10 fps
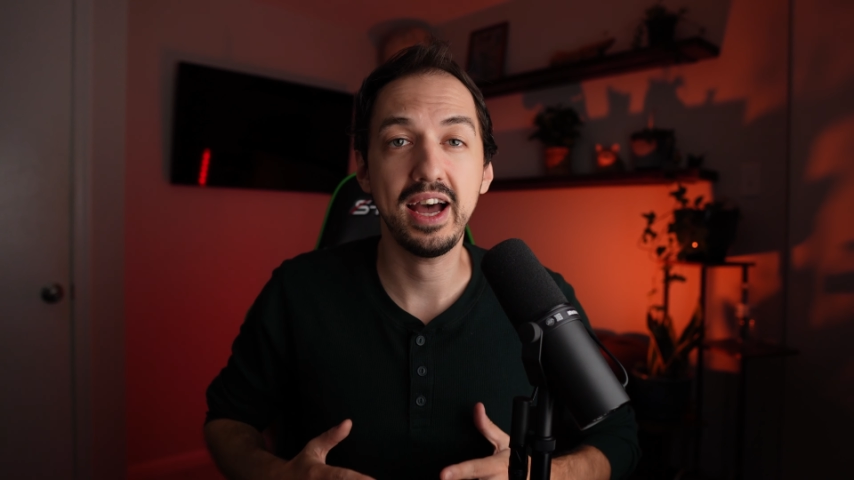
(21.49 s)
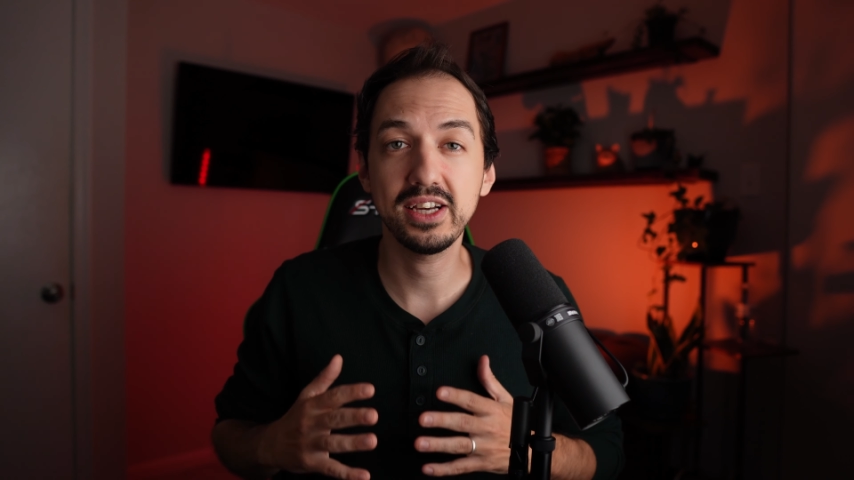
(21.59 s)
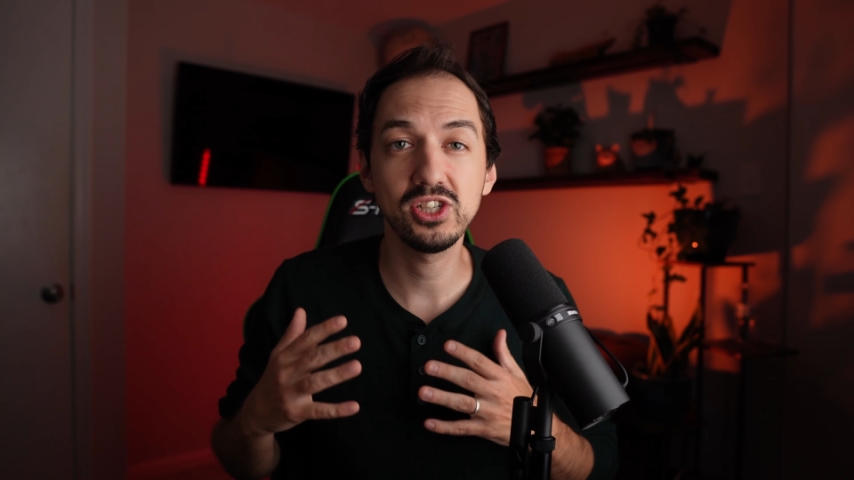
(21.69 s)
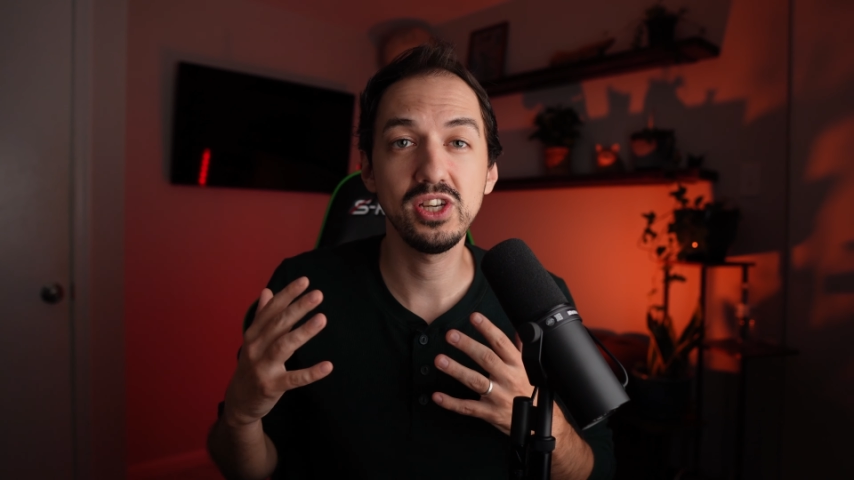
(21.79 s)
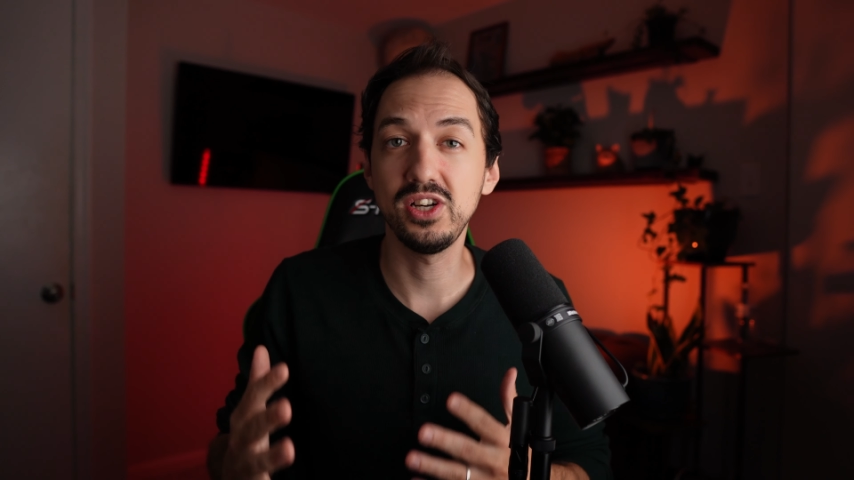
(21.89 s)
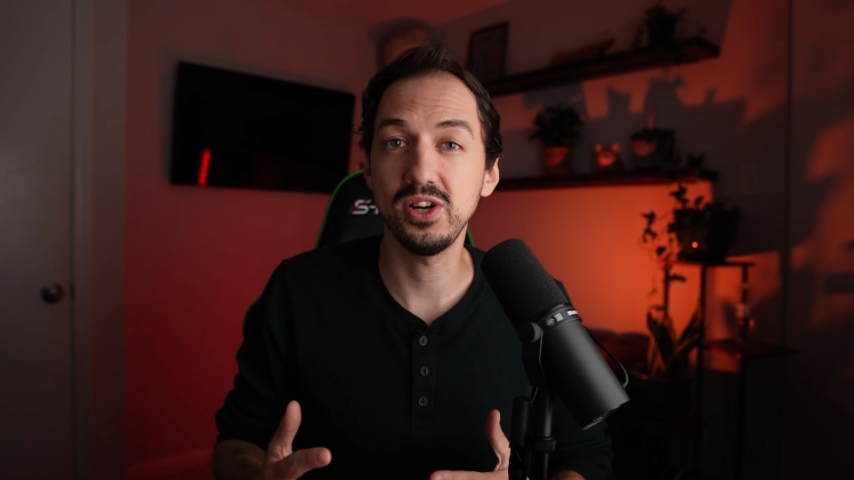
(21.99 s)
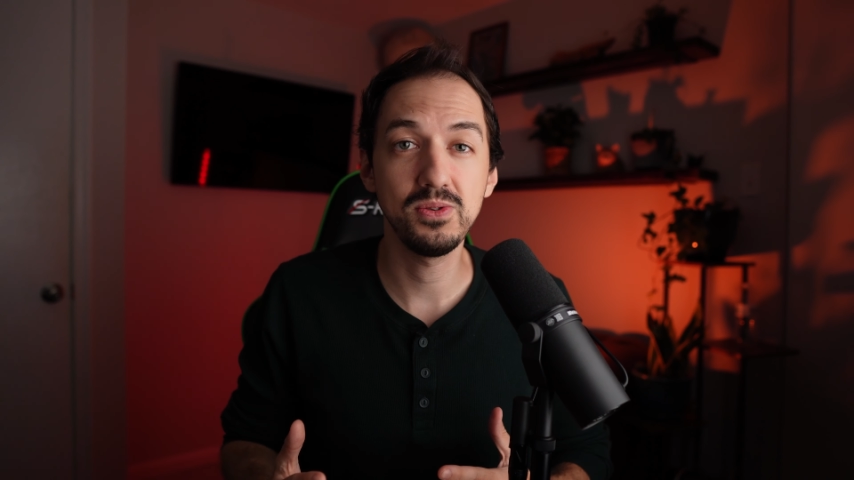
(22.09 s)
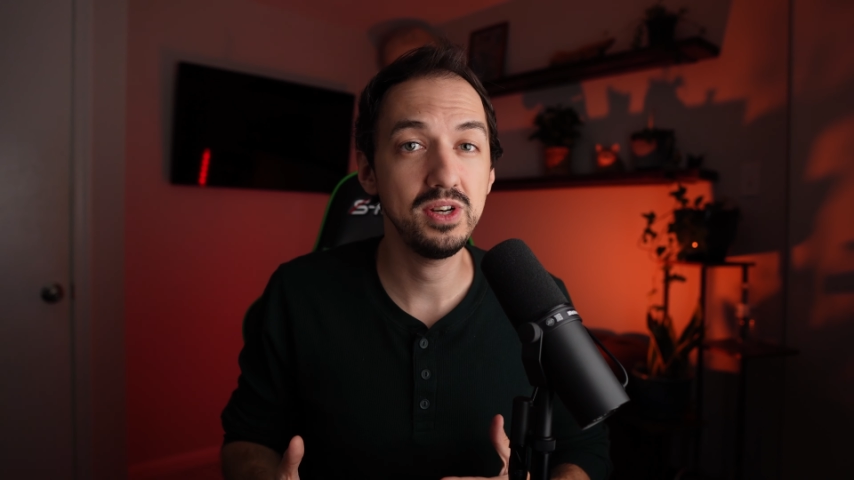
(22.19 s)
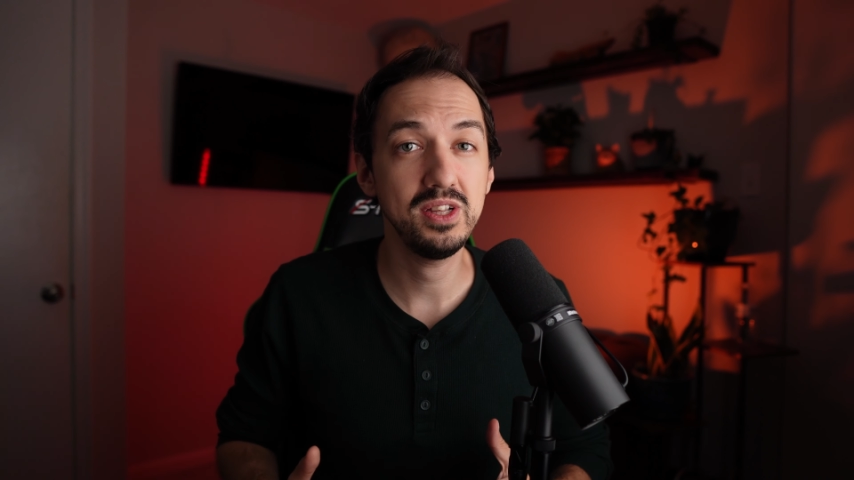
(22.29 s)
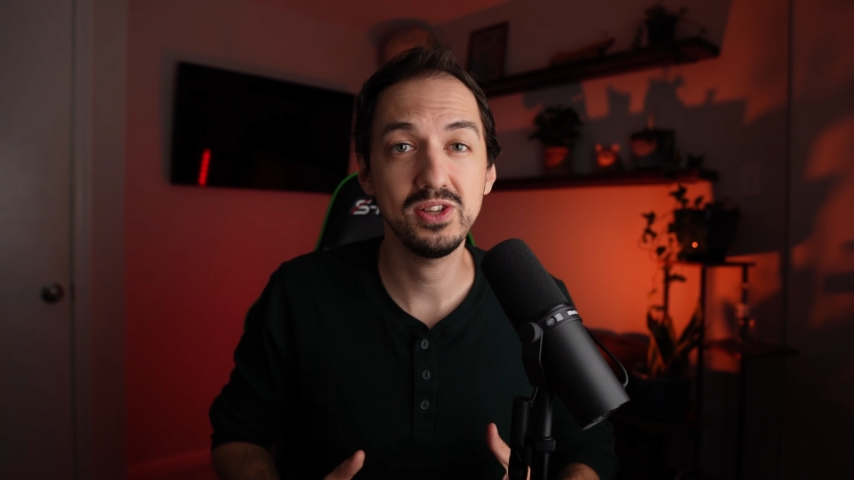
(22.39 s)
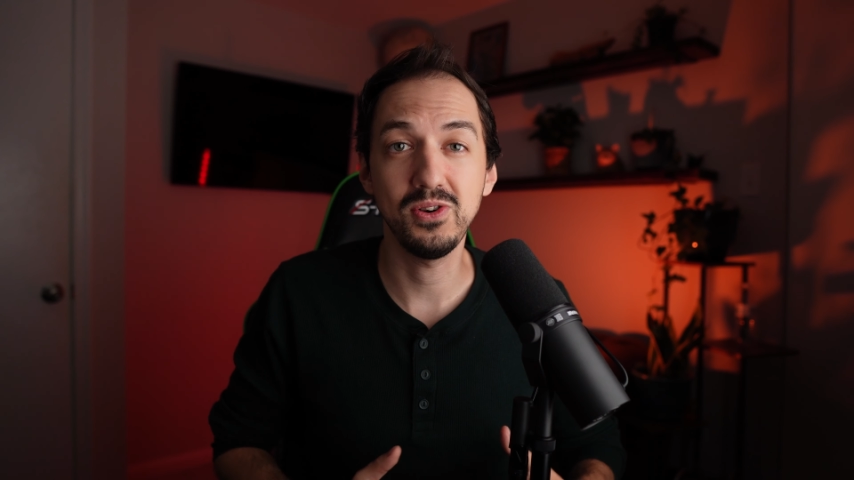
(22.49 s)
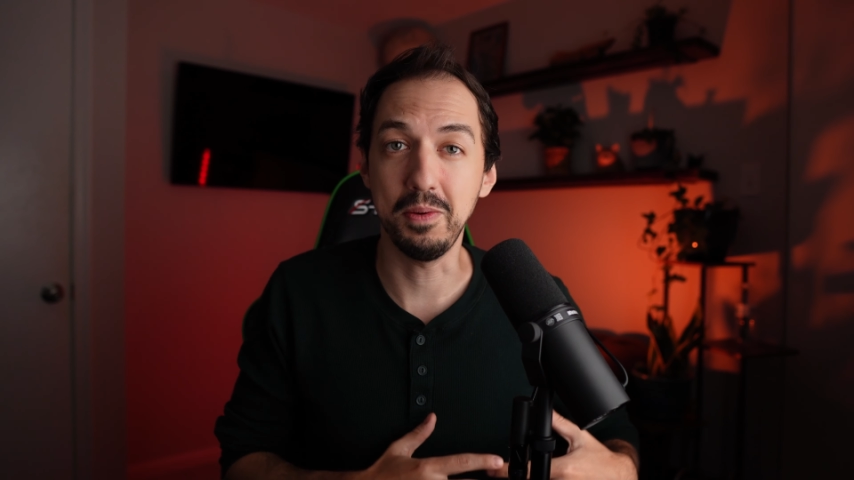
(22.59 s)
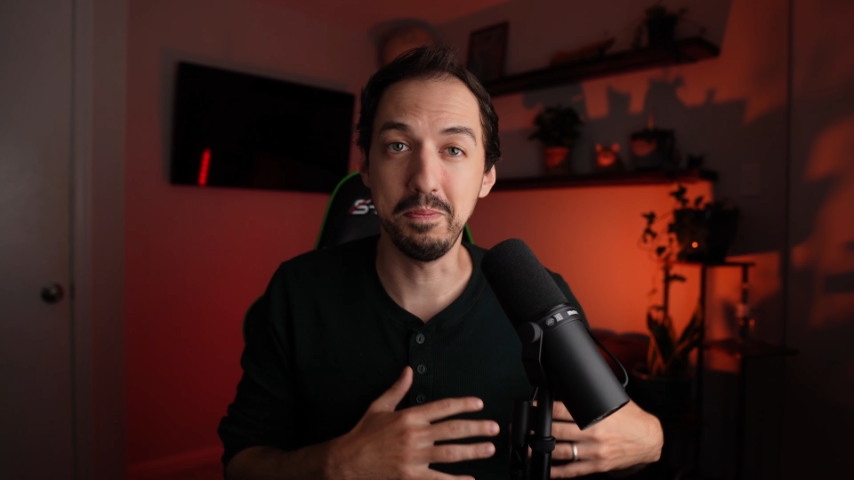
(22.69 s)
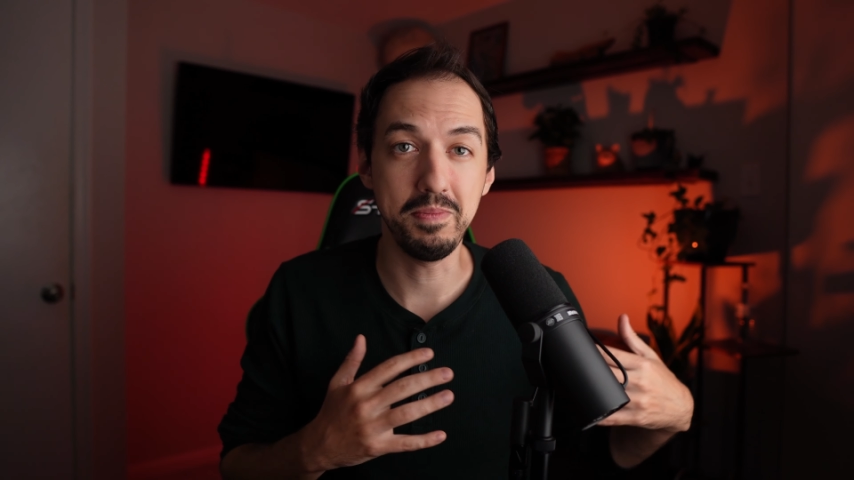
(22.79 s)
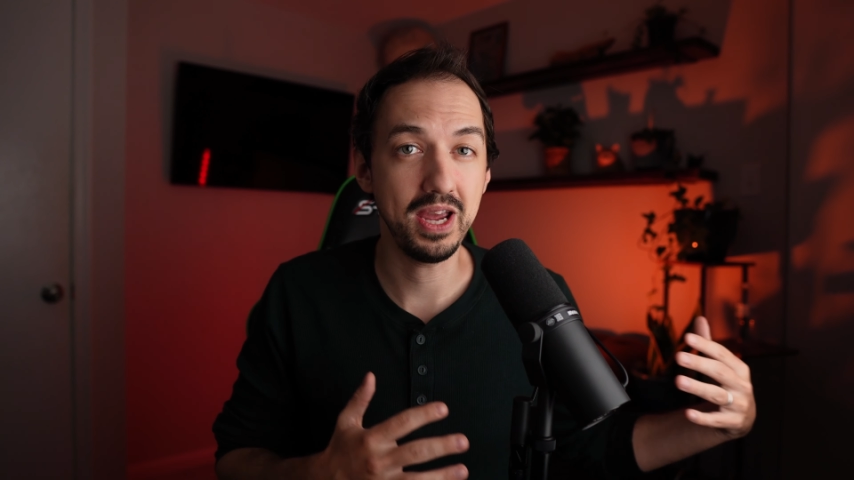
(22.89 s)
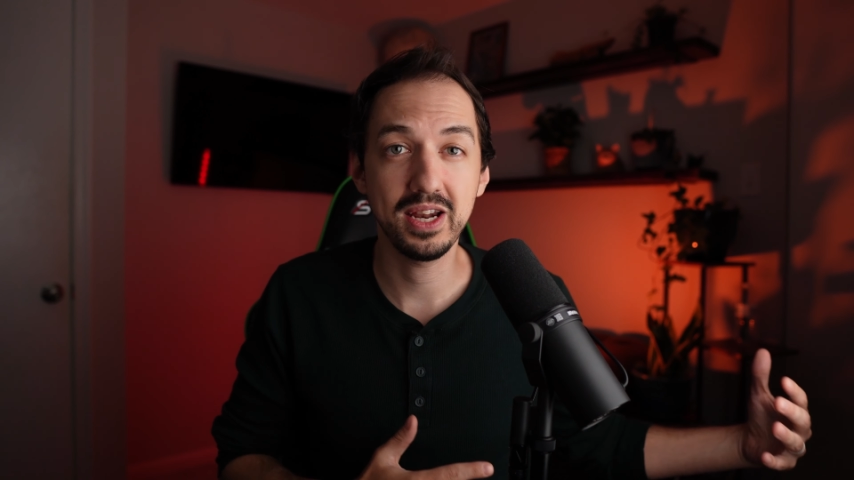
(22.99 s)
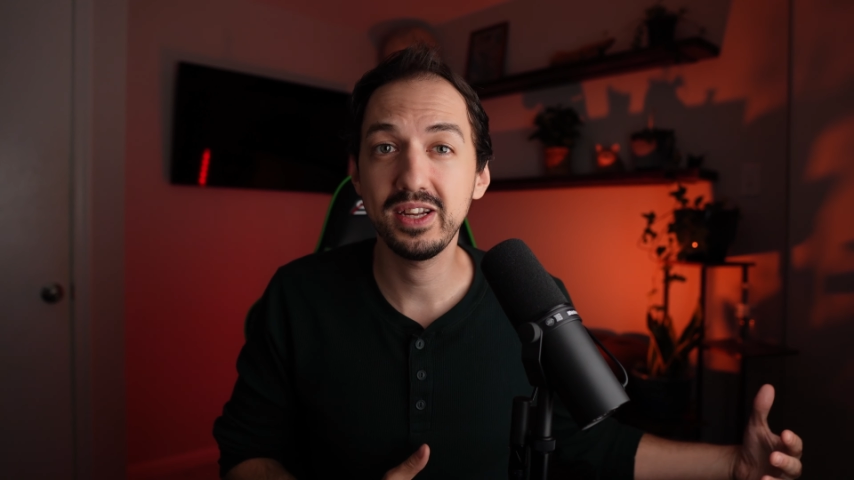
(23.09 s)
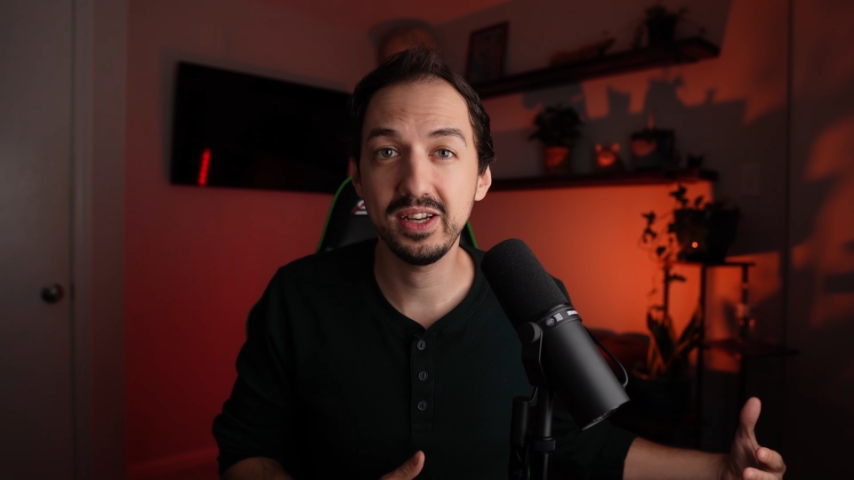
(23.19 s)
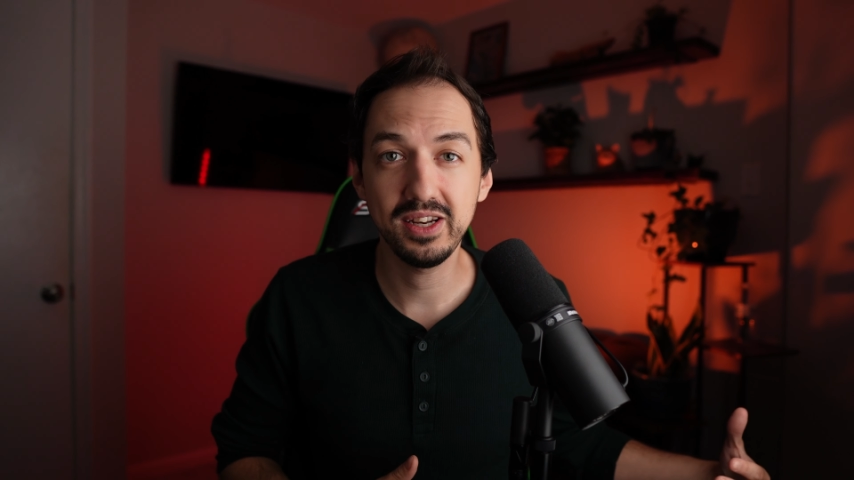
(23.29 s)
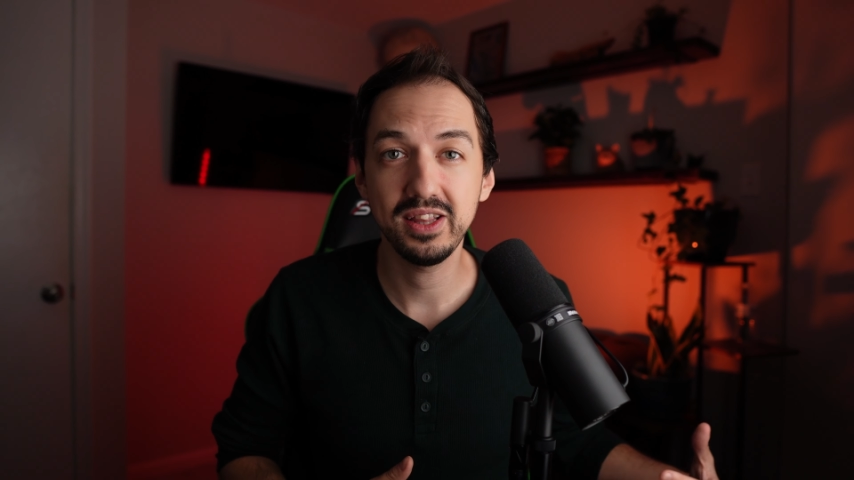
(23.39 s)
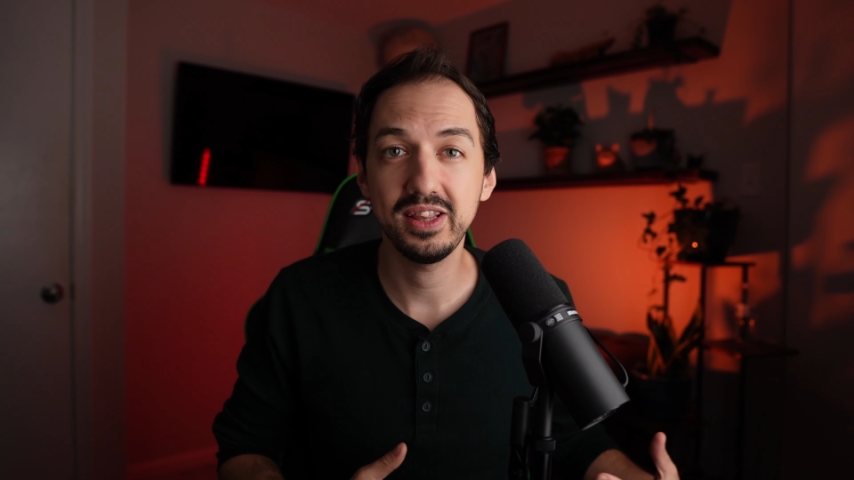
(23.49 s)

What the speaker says: I actually don't need to abandon